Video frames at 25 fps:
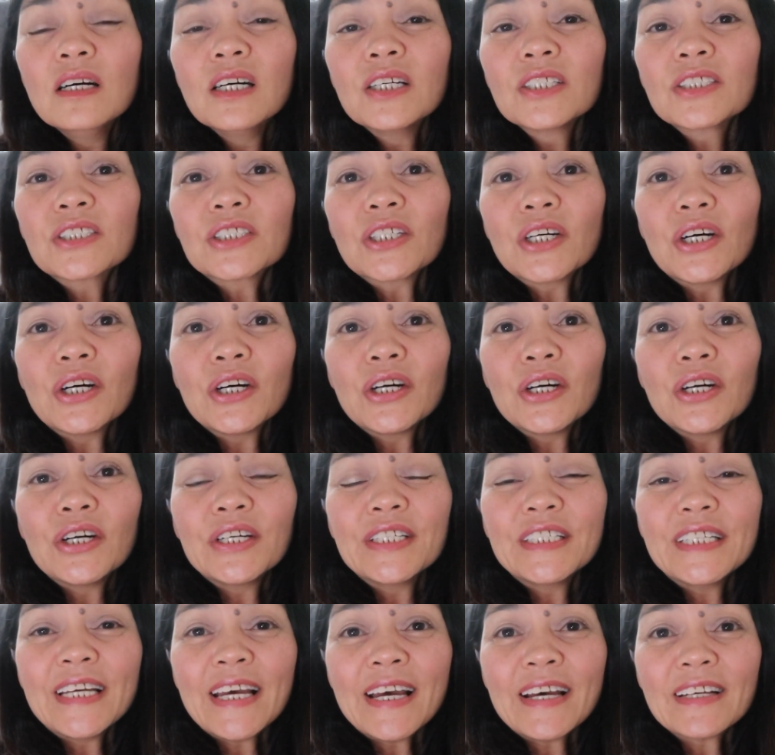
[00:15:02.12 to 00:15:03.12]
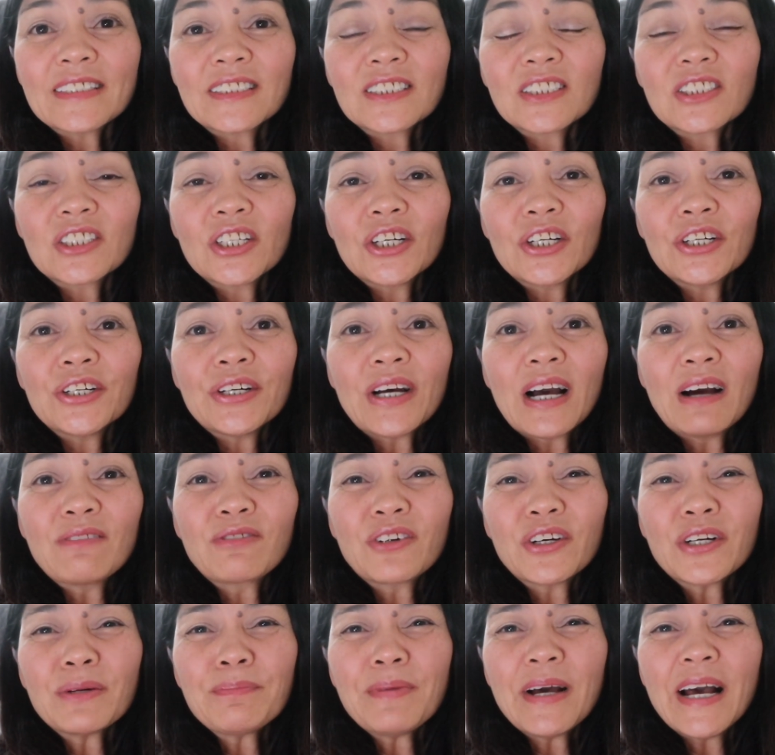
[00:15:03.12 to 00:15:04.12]
So yeah, so I've
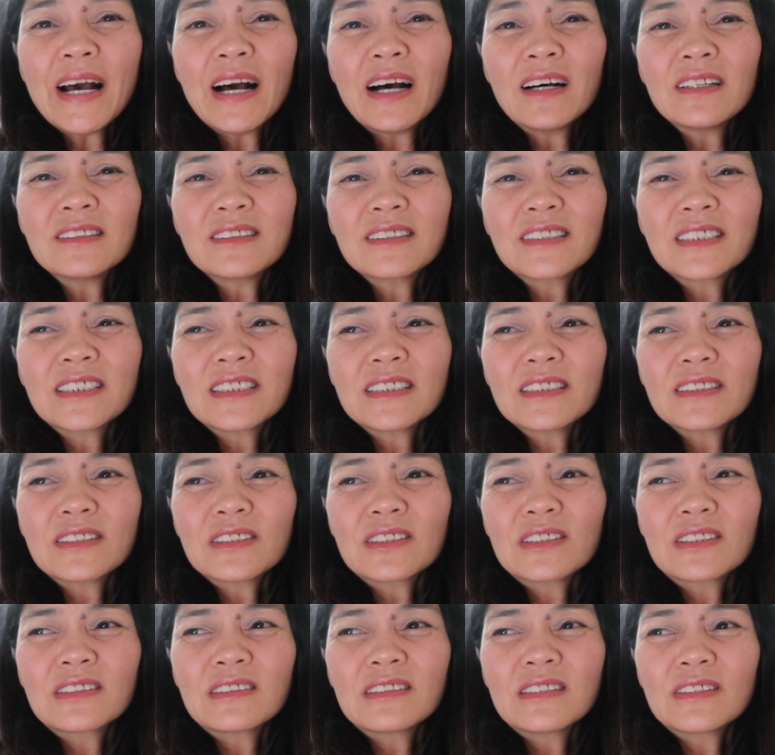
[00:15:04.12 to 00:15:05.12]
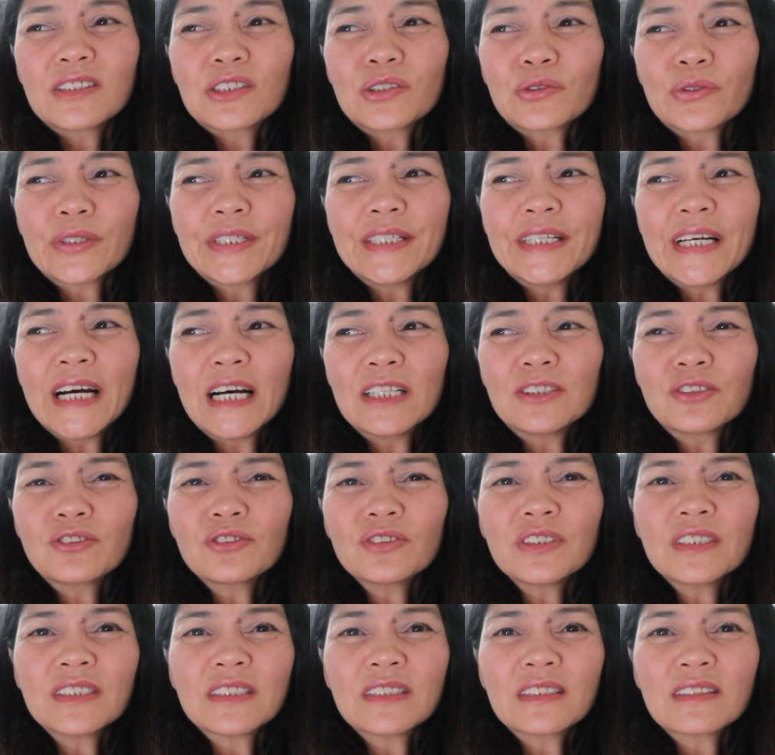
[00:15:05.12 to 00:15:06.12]
got about
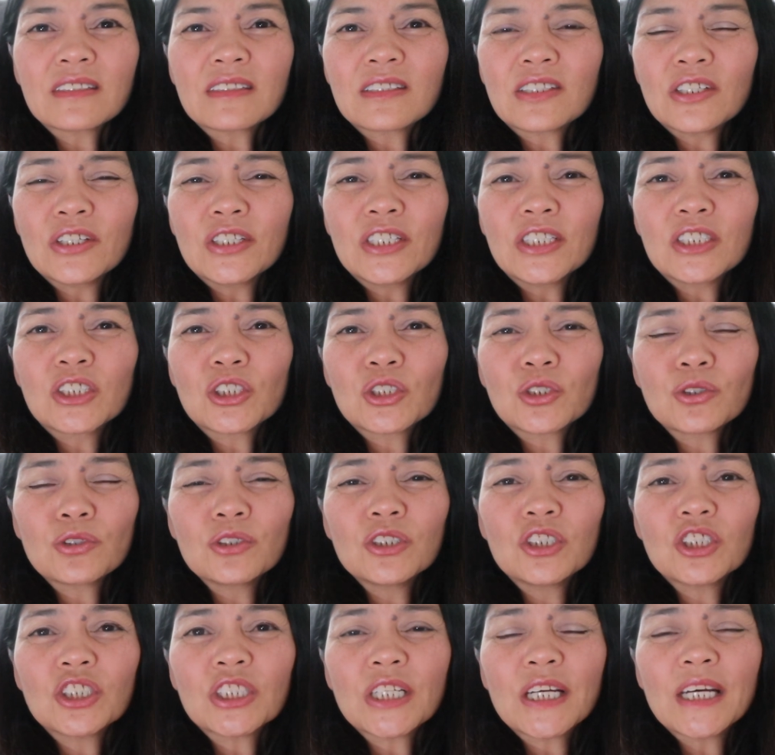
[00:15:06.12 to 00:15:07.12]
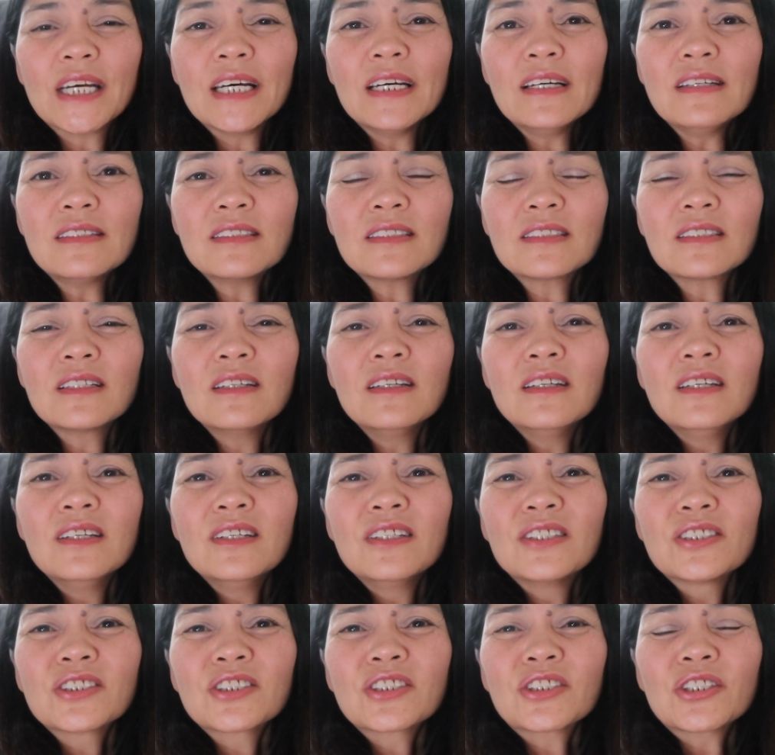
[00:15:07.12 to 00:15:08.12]
332 shares.
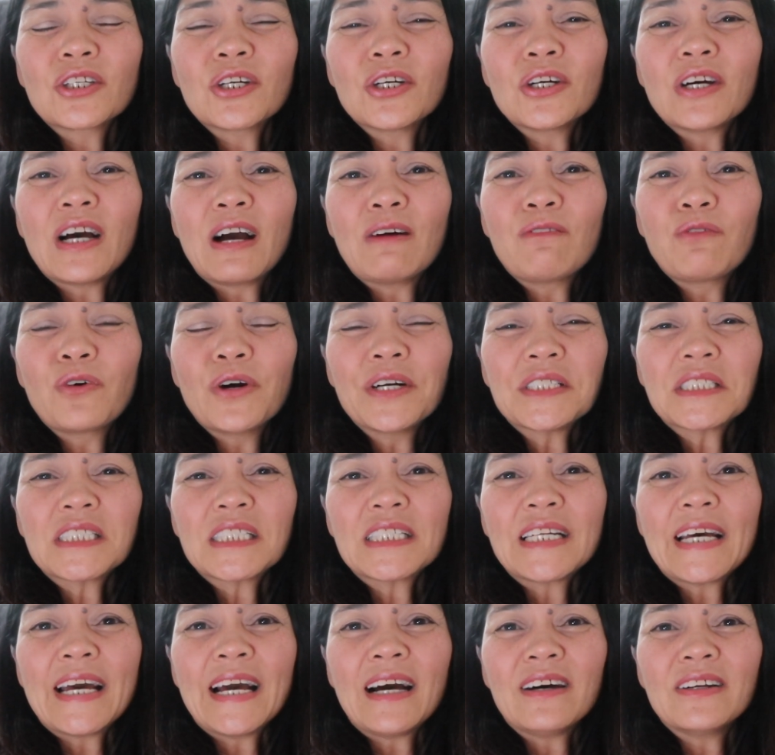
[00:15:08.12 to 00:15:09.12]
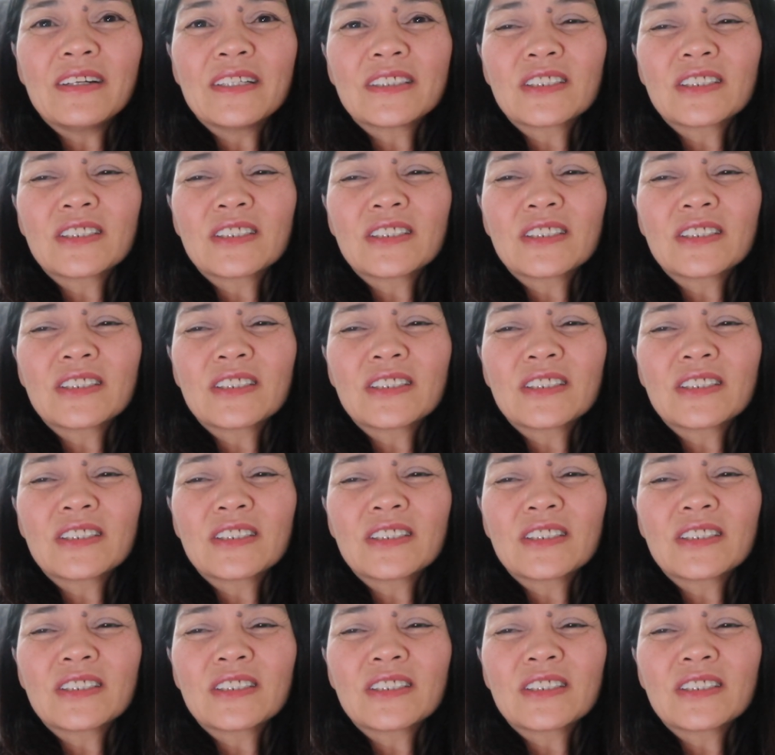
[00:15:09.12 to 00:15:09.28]
So I've worked it out.